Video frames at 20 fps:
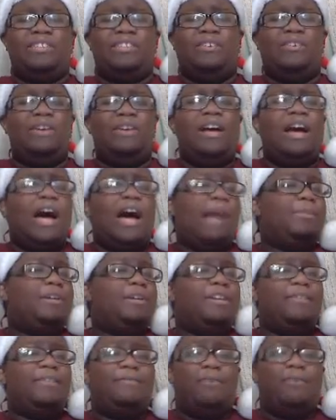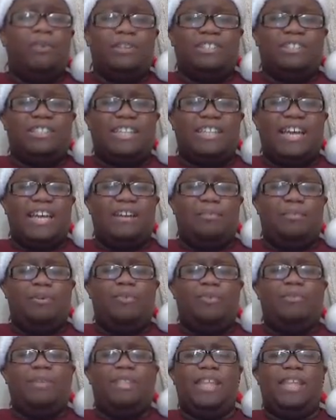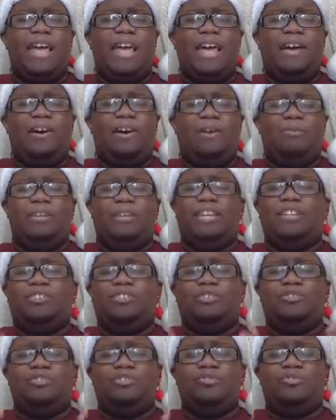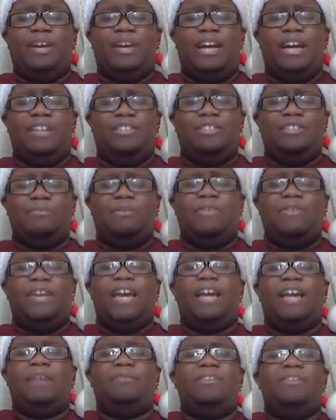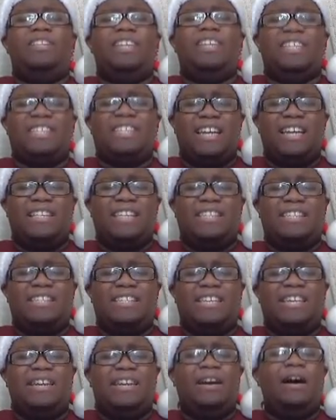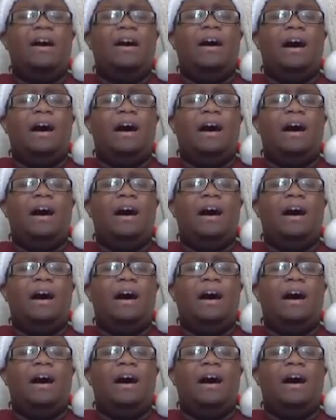So I'm looking forward to that. I'm hoping that um, we get a good story out of this movie, and I'm really excited to see